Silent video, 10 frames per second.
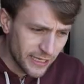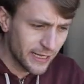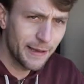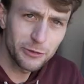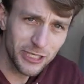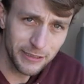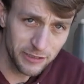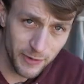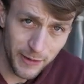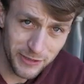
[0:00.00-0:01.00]

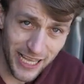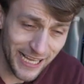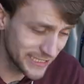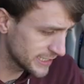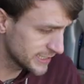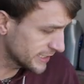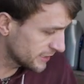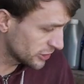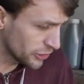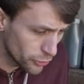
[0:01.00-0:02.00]
and be able to access
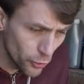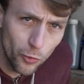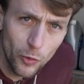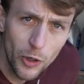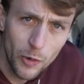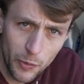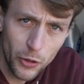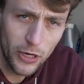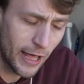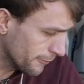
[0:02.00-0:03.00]
it. So it'll all
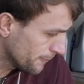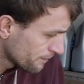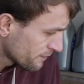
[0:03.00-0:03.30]
pull out.